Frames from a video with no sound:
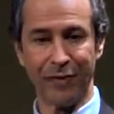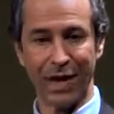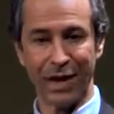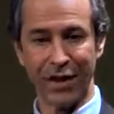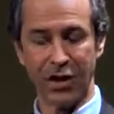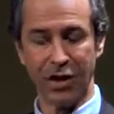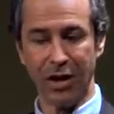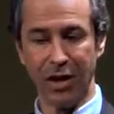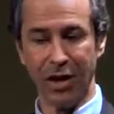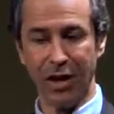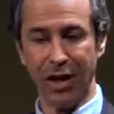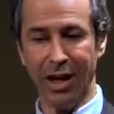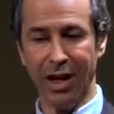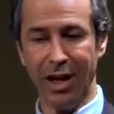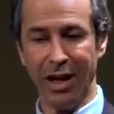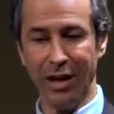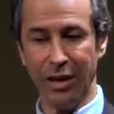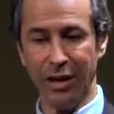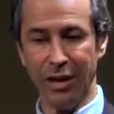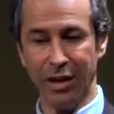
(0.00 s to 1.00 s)
I saw a
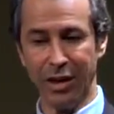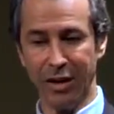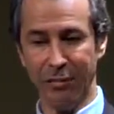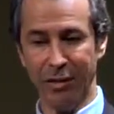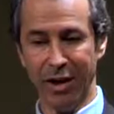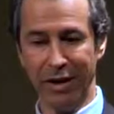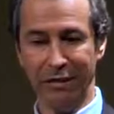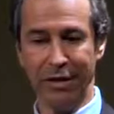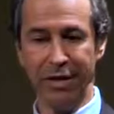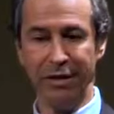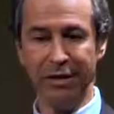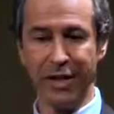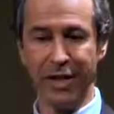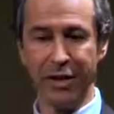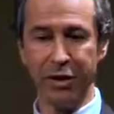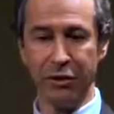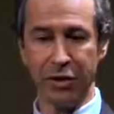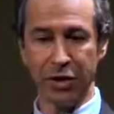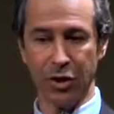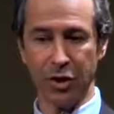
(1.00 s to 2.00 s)
guy who looked about
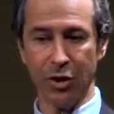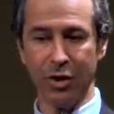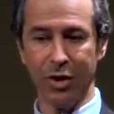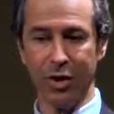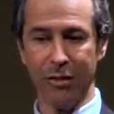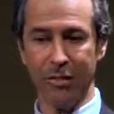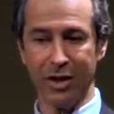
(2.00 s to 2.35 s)
fifteen years older